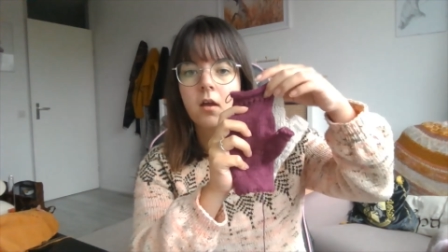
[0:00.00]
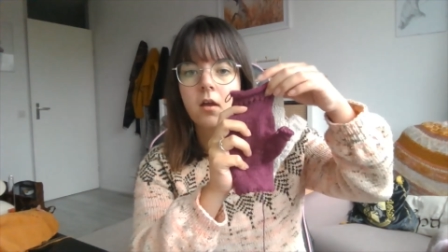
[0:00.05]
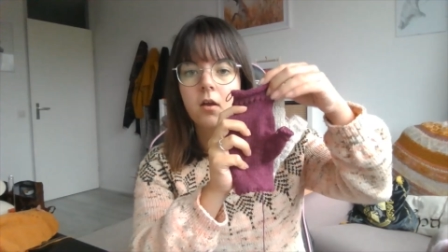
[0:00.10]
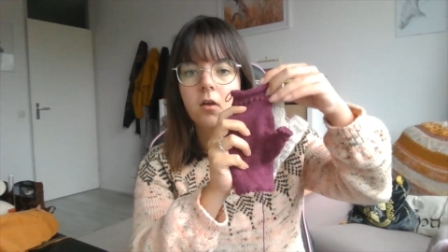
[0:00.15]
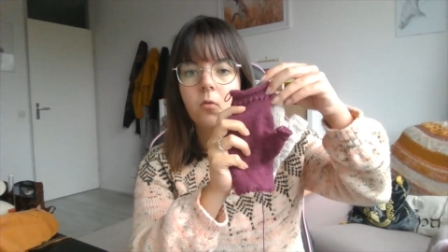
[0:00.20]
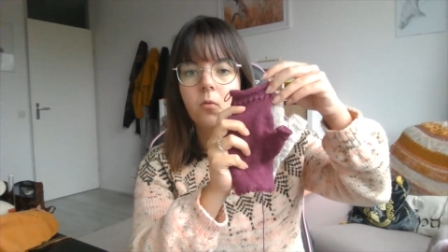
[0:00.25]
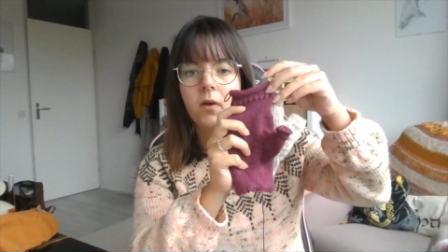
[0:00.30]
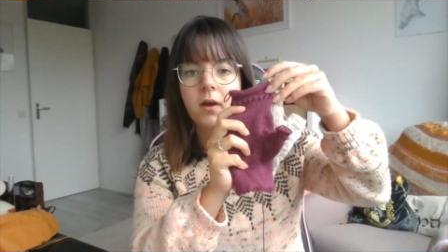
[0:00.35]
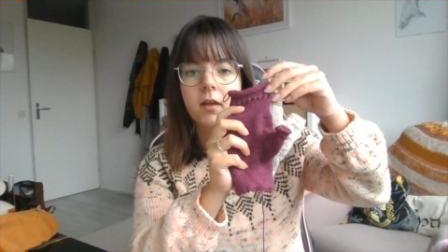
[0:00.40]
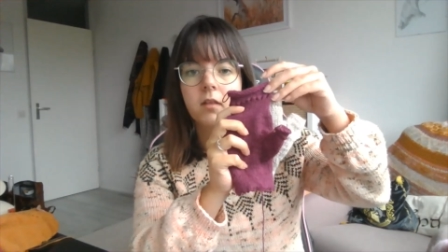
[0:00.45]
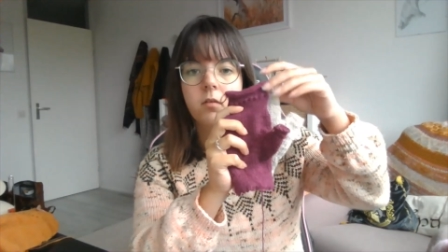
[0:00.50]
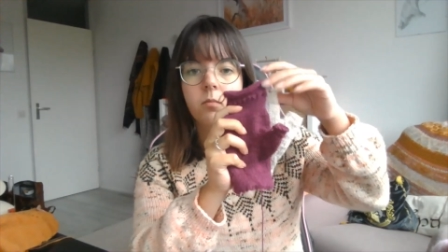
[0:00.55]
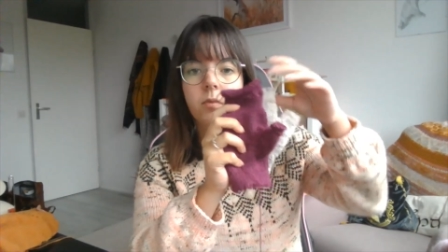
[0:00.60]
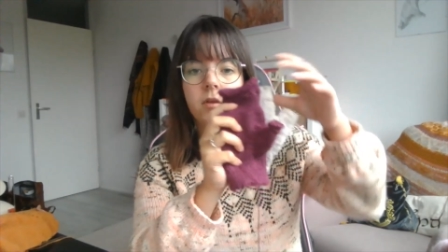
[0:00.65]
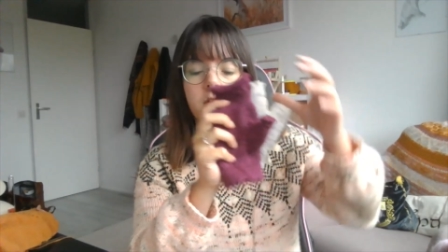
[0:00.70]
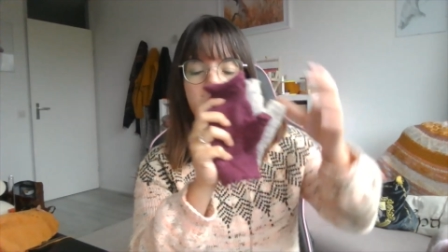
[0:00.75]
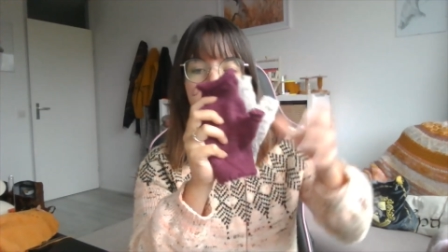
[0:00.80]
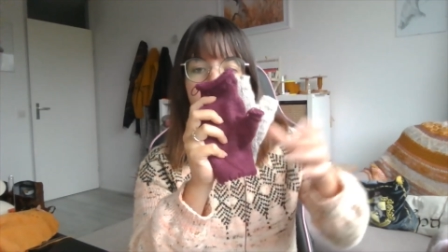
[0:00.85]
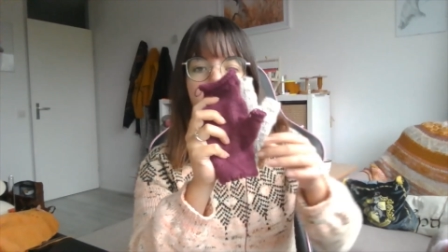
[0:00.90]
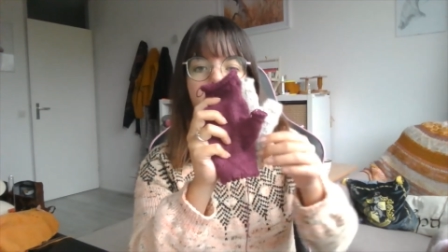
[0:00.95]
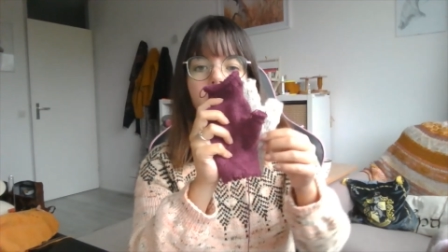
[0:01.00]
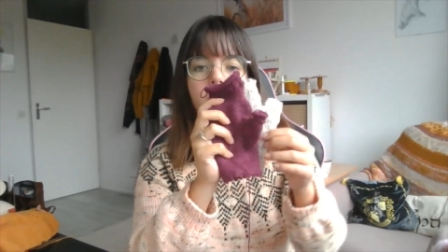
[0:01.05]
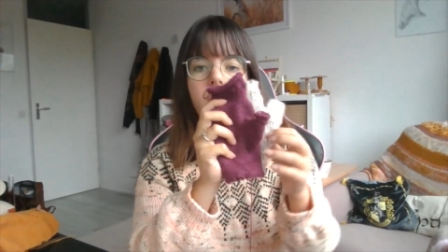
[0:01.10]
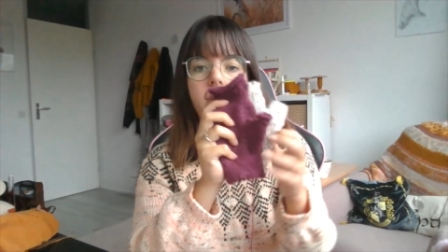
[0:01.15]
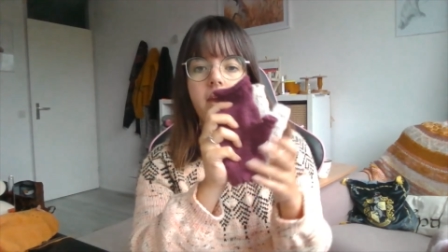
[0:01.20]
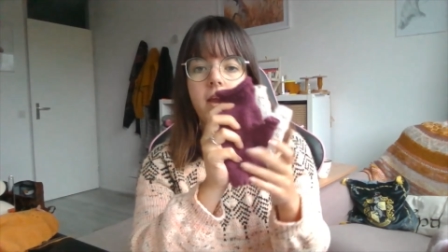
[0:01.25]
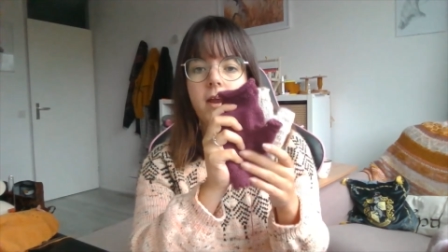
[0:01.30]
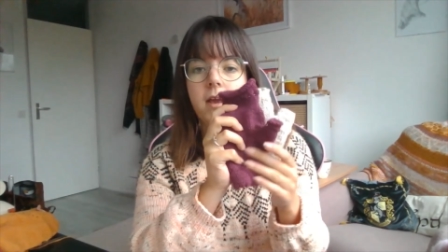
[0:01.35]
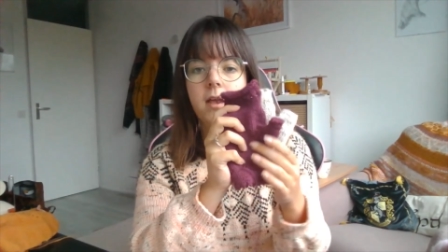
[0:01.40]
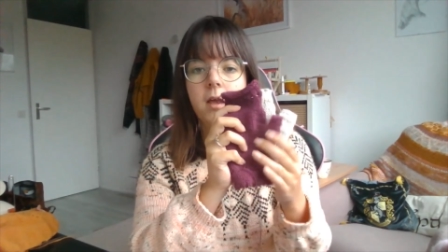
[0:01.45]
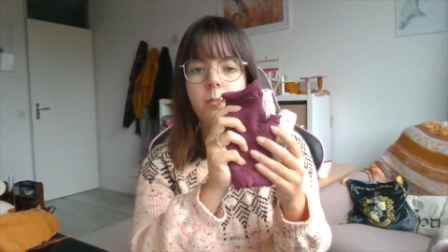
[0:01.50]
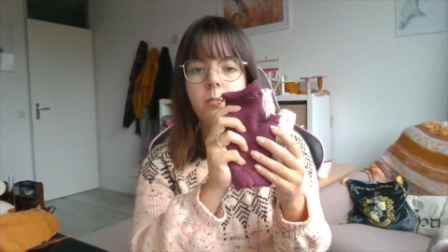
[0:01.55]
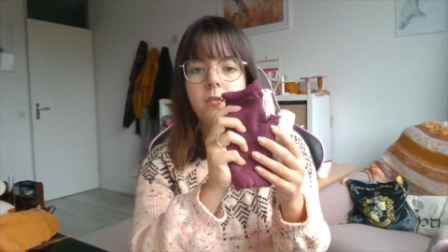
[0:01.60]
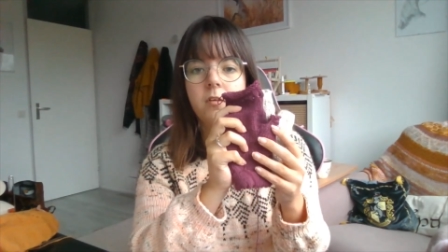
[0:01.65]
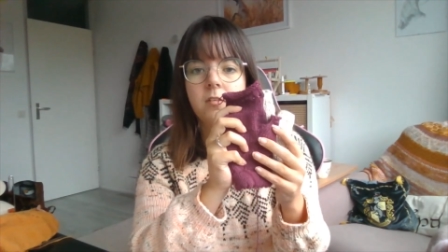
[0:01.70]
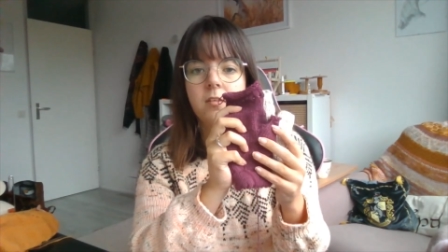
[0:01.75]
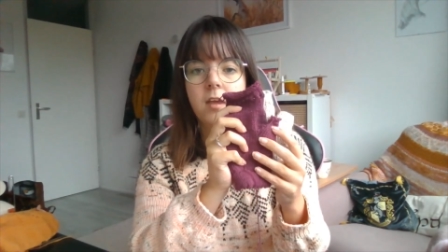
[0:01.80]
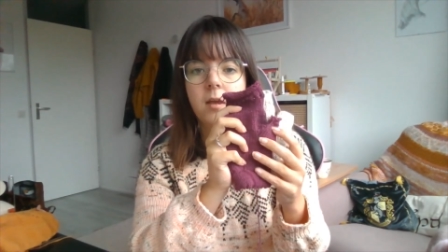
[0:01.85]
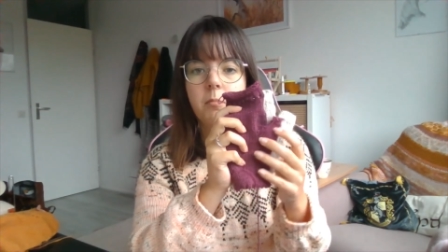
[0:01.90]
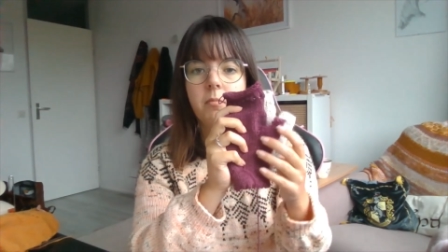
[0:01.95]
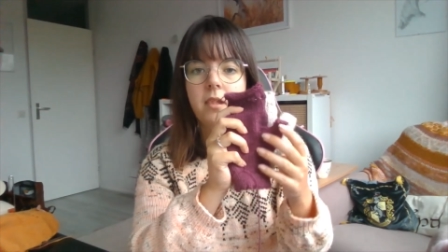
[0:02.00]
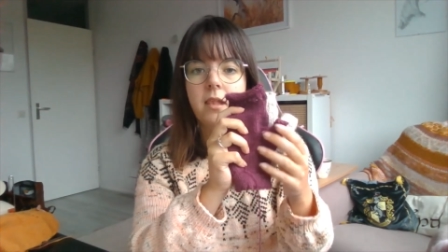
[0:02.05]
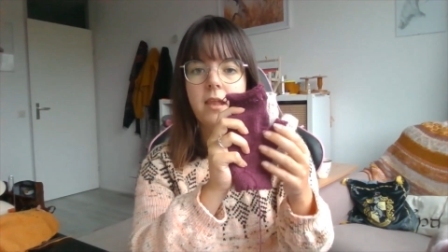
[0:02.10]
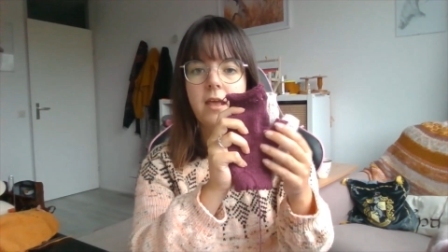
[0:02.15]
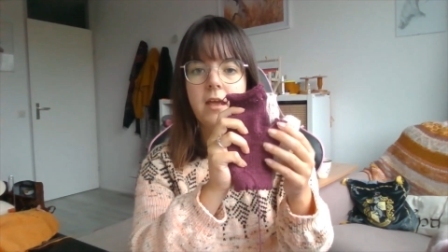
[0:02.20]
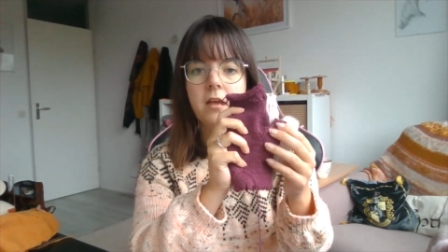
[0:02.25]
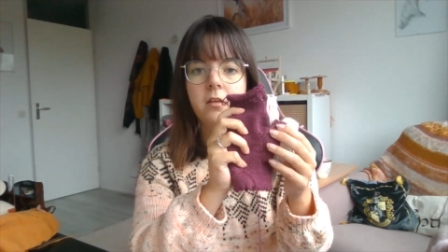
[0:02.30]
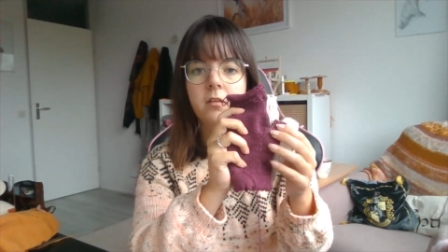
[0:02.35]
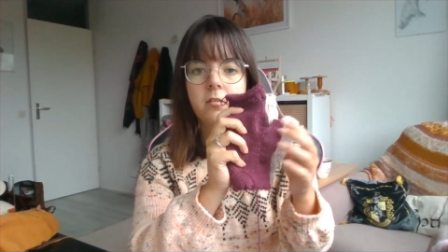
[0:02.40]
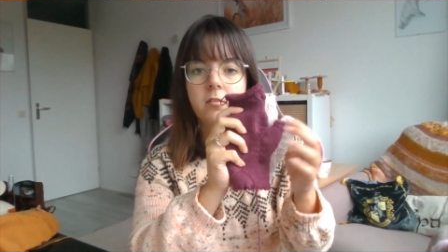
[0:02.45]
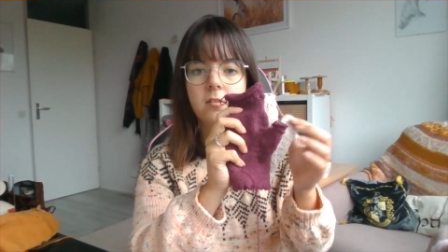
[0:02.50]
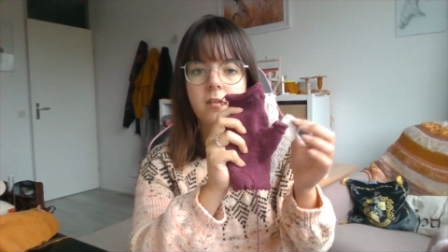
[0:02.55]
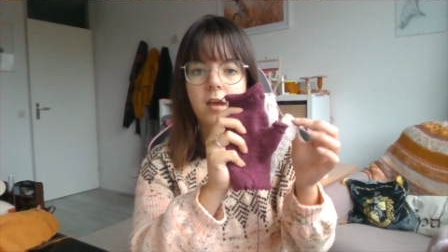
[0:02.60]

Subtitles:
quite a bit smaller. I kept the same length